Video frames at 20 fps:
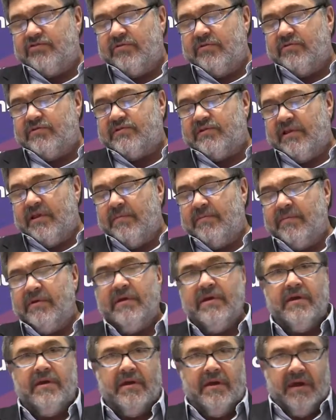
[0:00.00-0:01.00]
Jerusalem
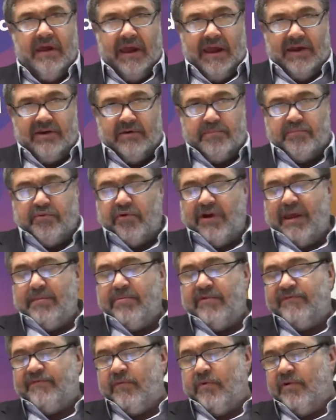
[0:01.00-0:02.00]
and to pray
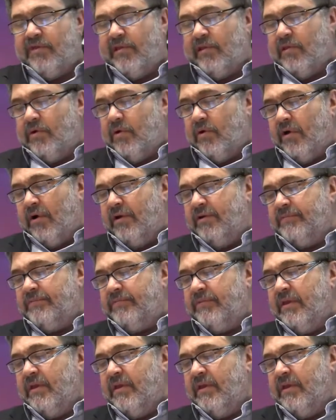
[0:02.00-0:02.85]
before the Lord.